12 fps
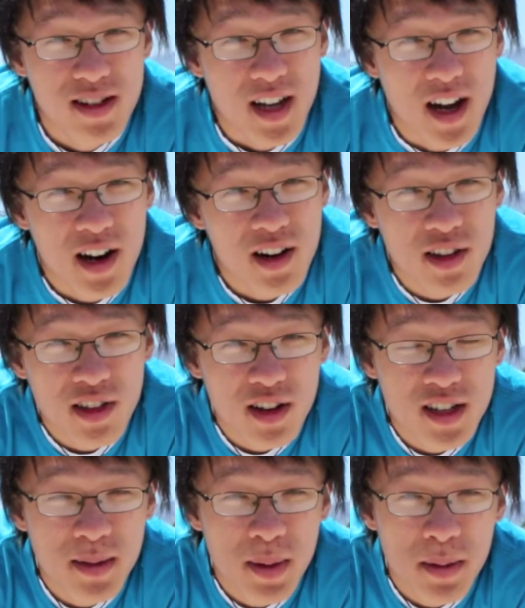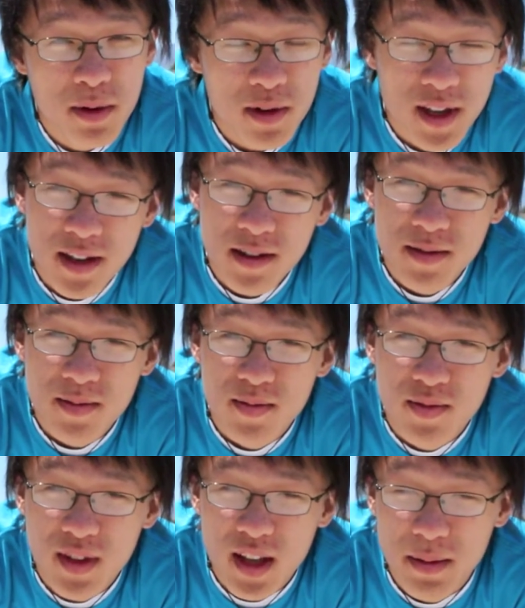was 132 people killed,
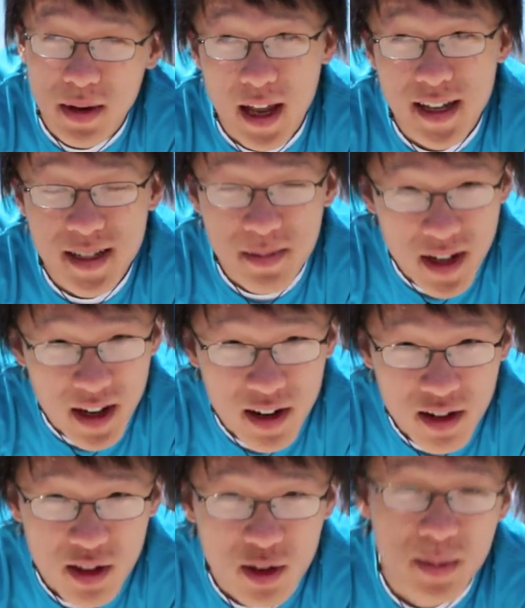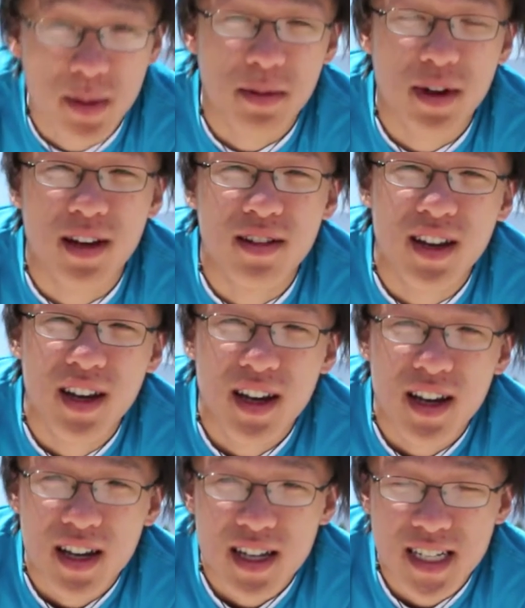an estimated 132 people killed,